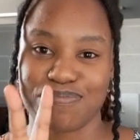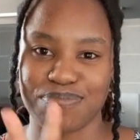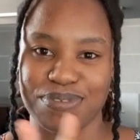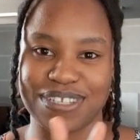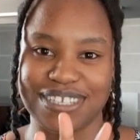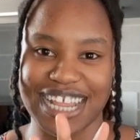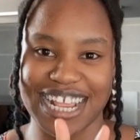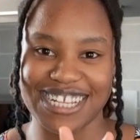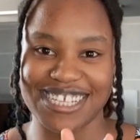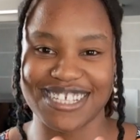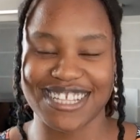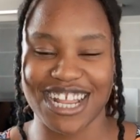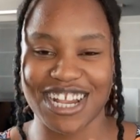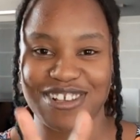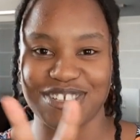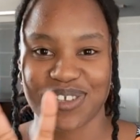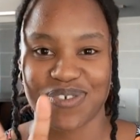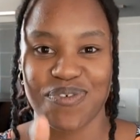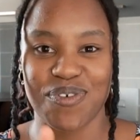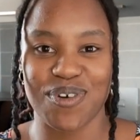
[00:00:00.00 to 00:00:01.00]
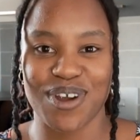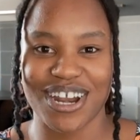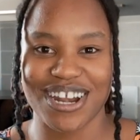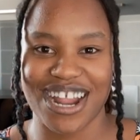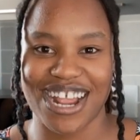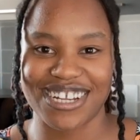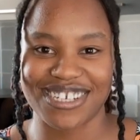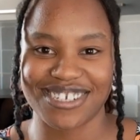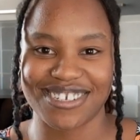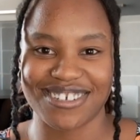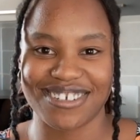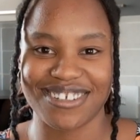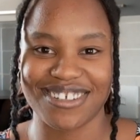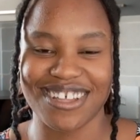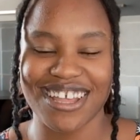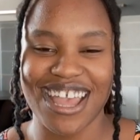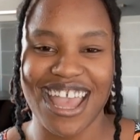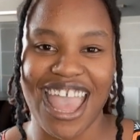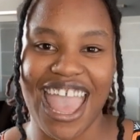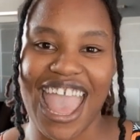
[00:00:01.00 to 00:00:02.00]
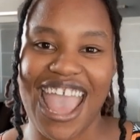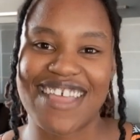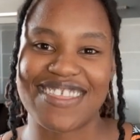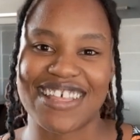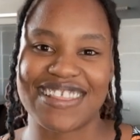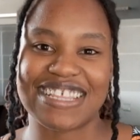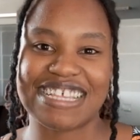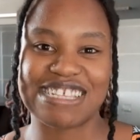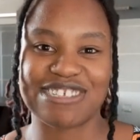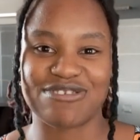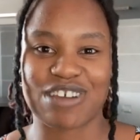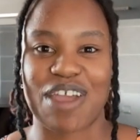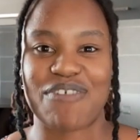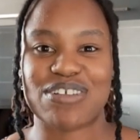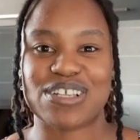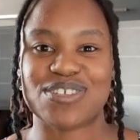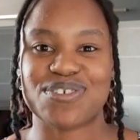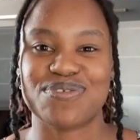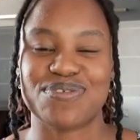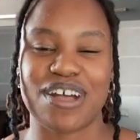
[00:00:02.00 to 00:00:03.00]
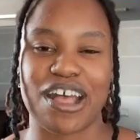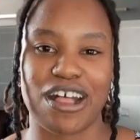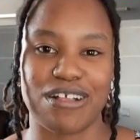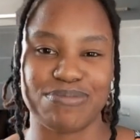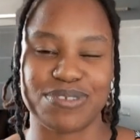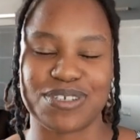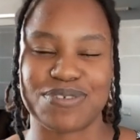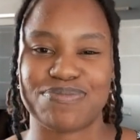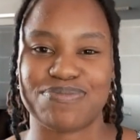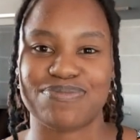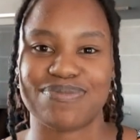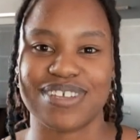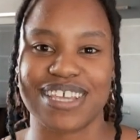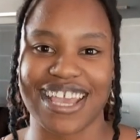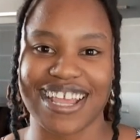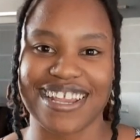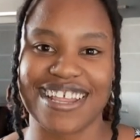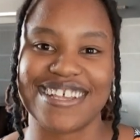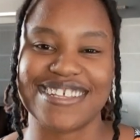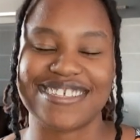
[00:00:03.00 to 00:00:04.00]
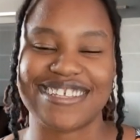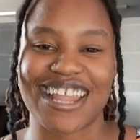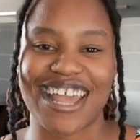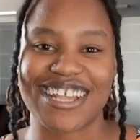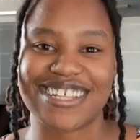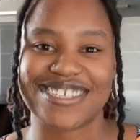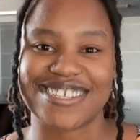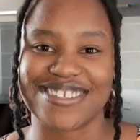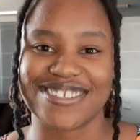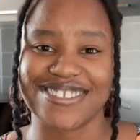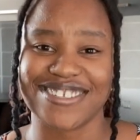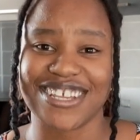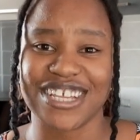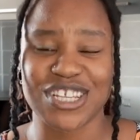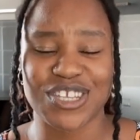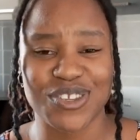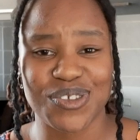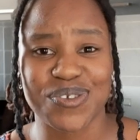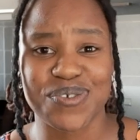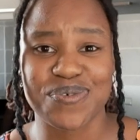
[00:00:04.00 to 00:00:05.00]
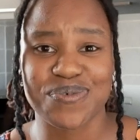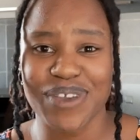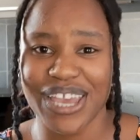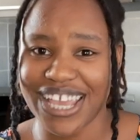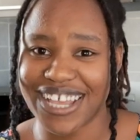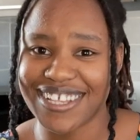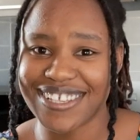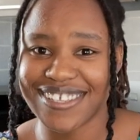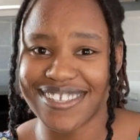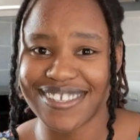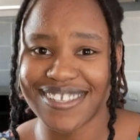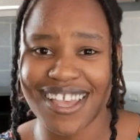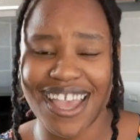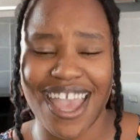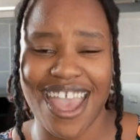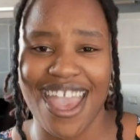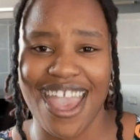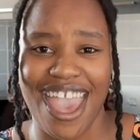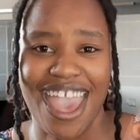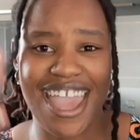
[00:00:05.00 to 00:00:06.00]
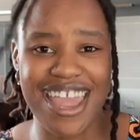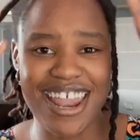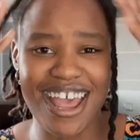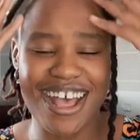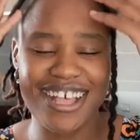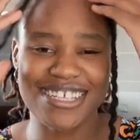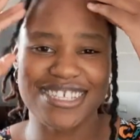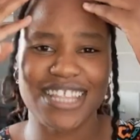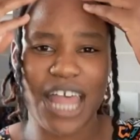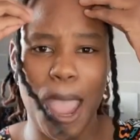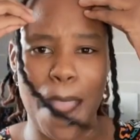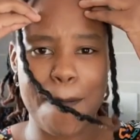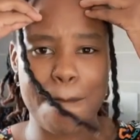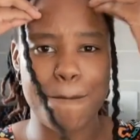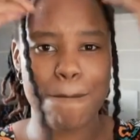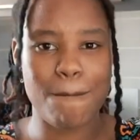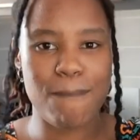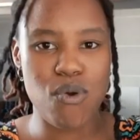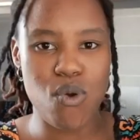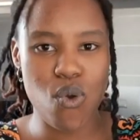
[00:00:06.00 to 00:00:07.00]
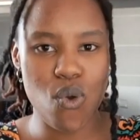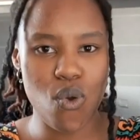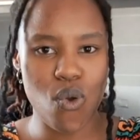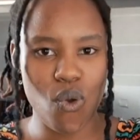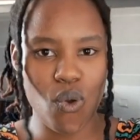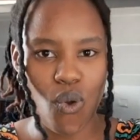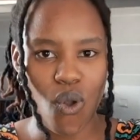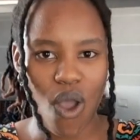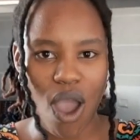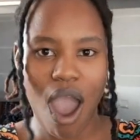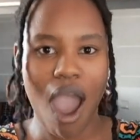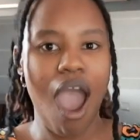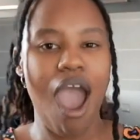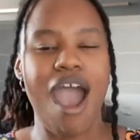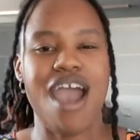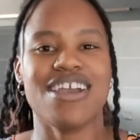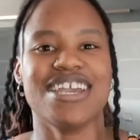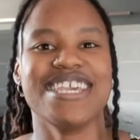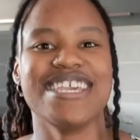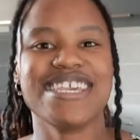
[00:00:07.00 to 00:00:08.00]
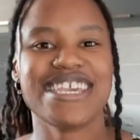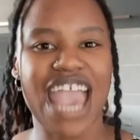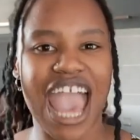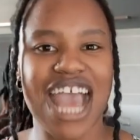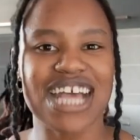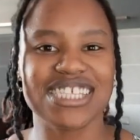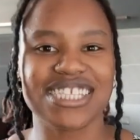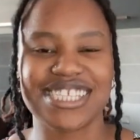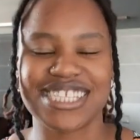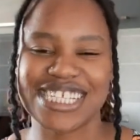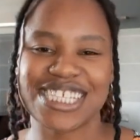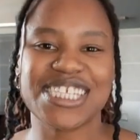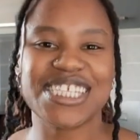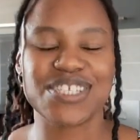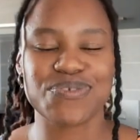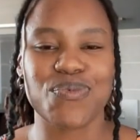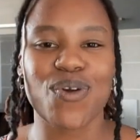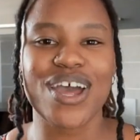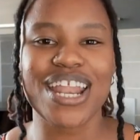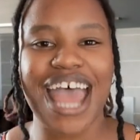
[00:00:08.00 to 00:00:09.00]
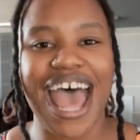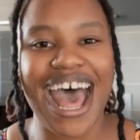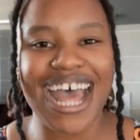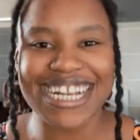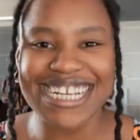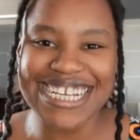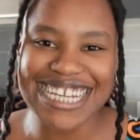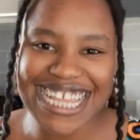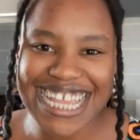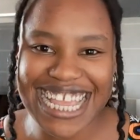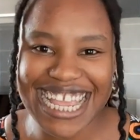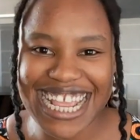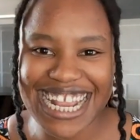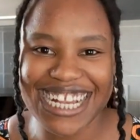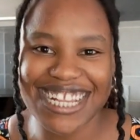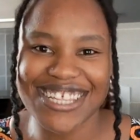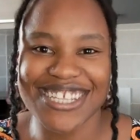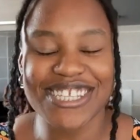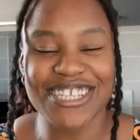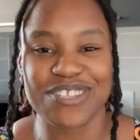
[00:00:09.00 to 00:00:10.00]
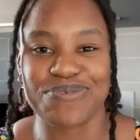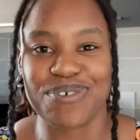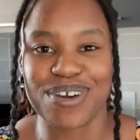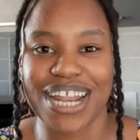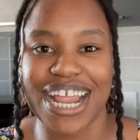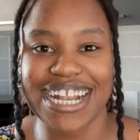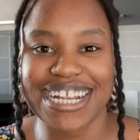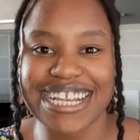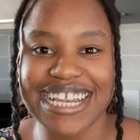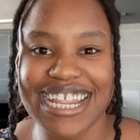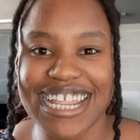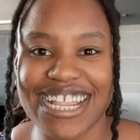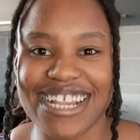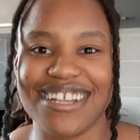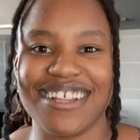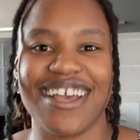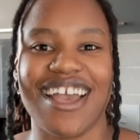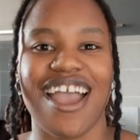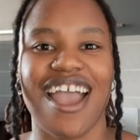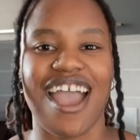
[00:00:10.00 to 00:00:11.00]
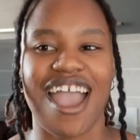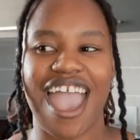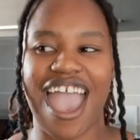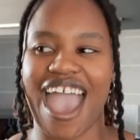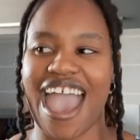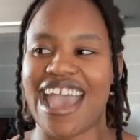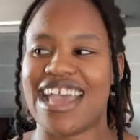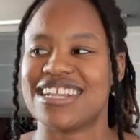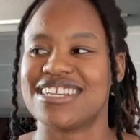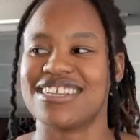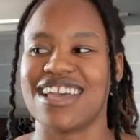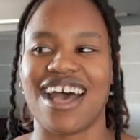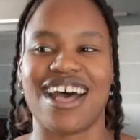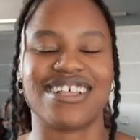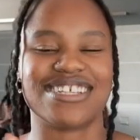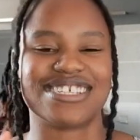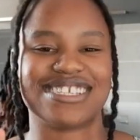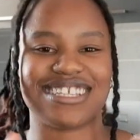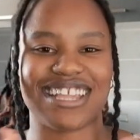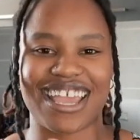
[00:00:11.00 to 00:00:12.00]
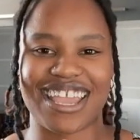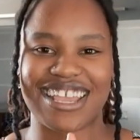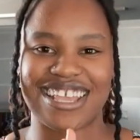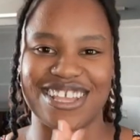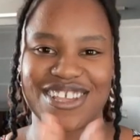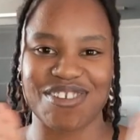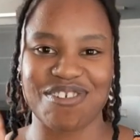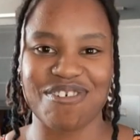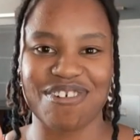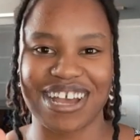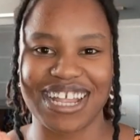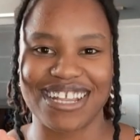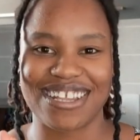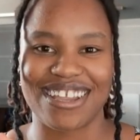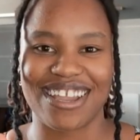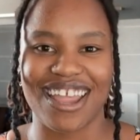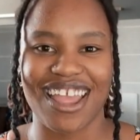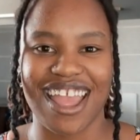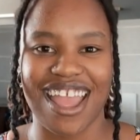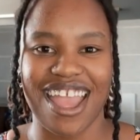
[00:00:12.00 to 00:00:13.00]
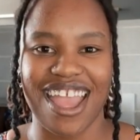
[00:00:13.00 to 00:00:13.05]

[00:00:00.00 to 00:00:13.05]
stated that he was a foreign national and that this driving school helped him get his license in 2 weeks. And I was like, yes, this is what I need. This is what I need. And I was like, you know what?